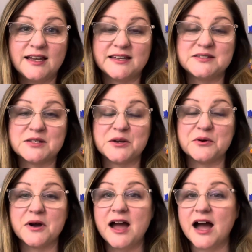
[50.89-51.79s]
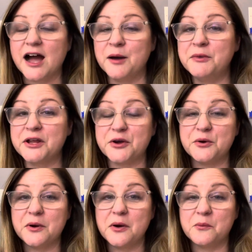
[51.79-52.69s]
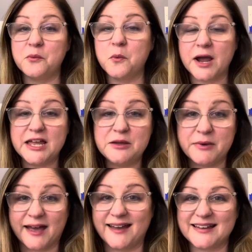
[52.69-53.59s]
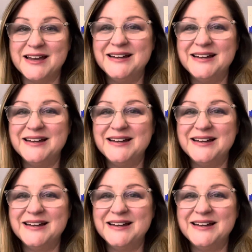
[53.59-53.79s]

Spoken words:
And so I'm going to go way back